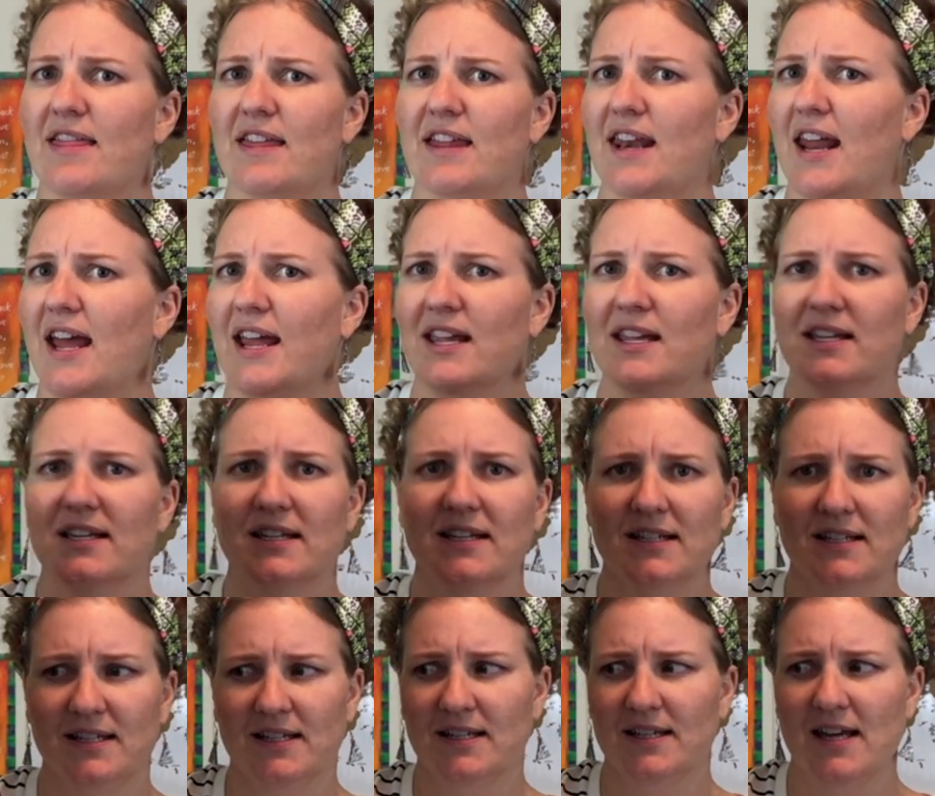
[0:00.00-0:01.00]
night,
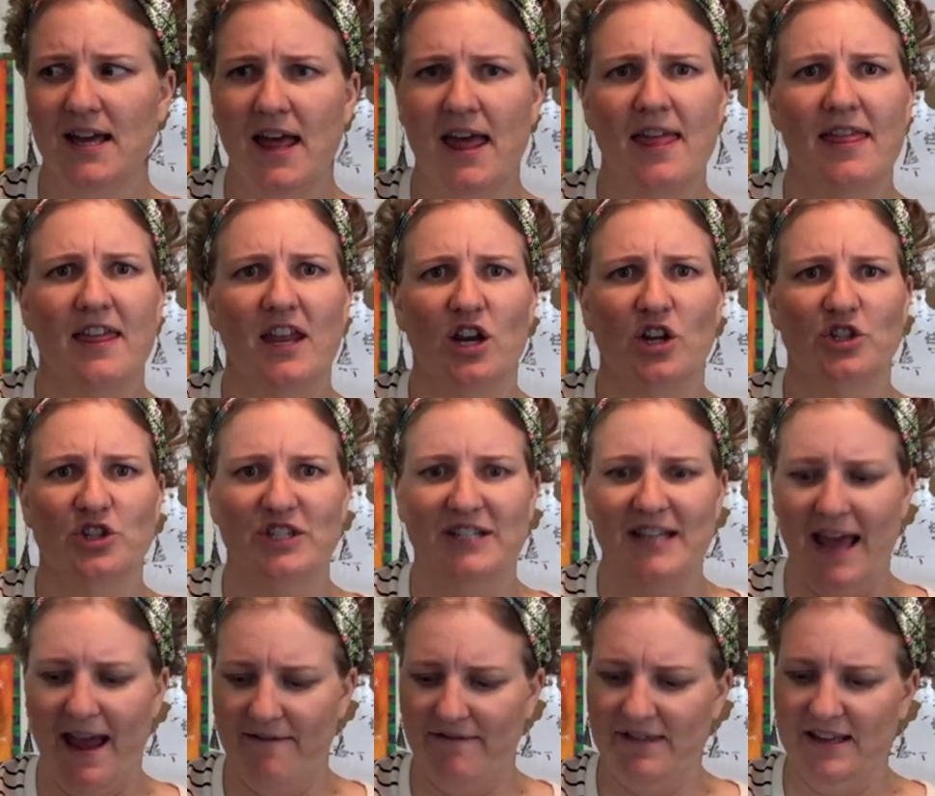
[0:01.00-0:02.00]
then I'll just
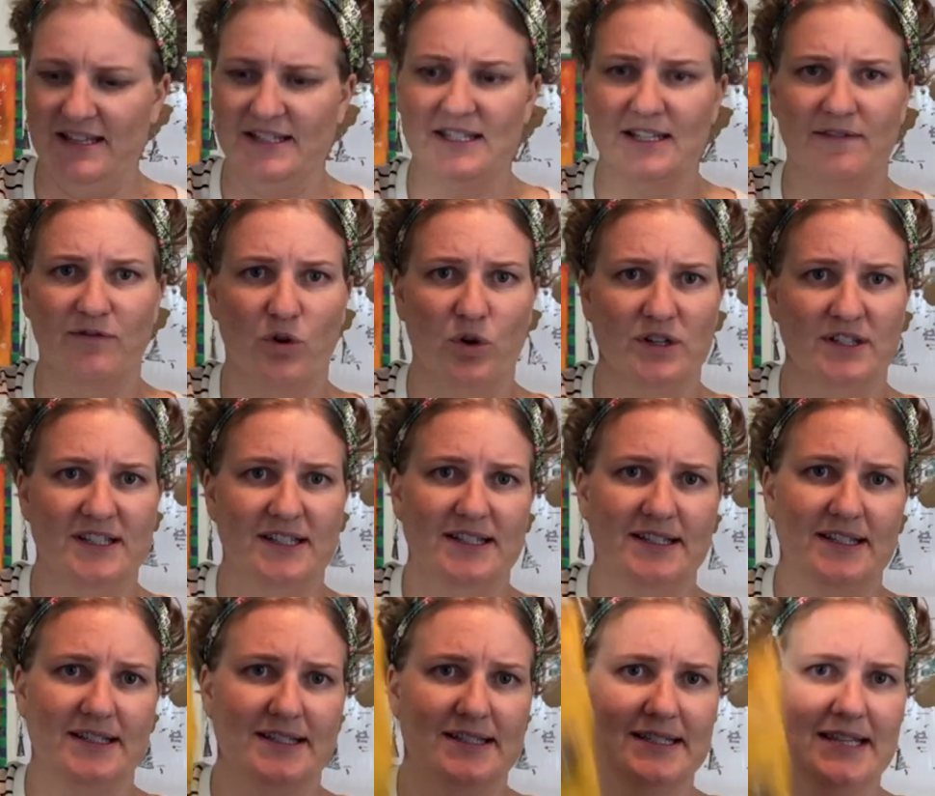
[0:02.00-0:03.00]
have this. And of course,
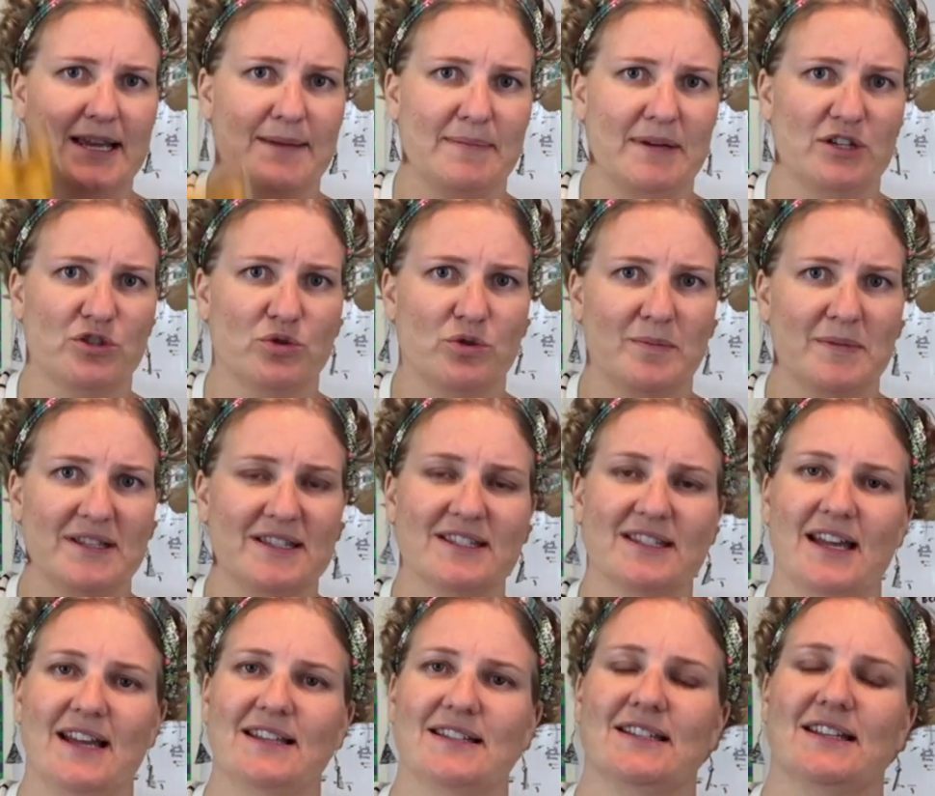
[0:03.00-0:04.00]
this doesn't take much room. It
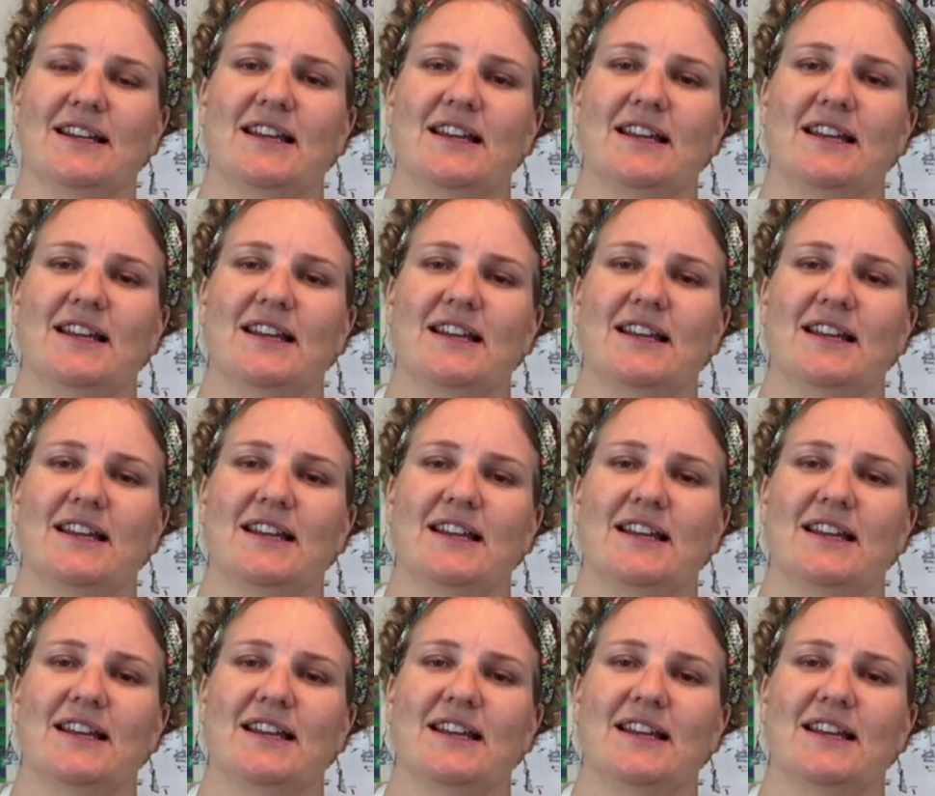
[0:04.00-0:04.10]
slides in